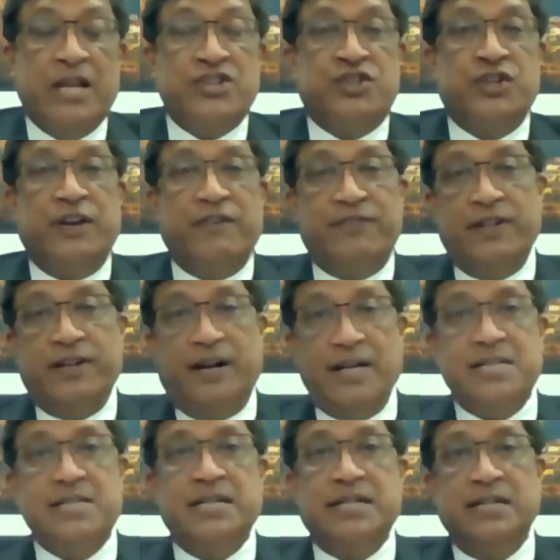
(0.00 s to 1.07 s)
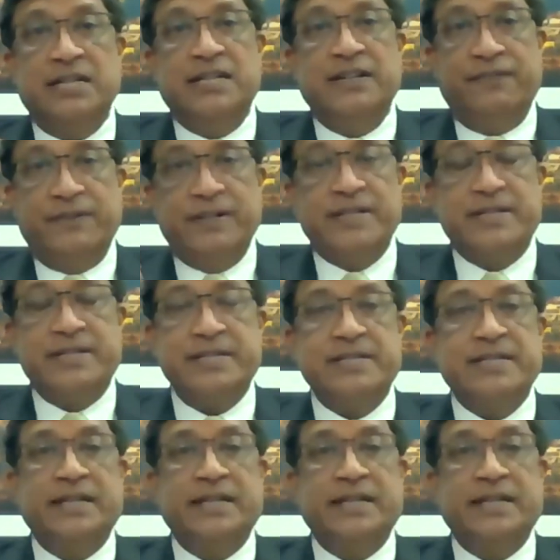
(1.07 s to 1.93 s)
So if there are certain differences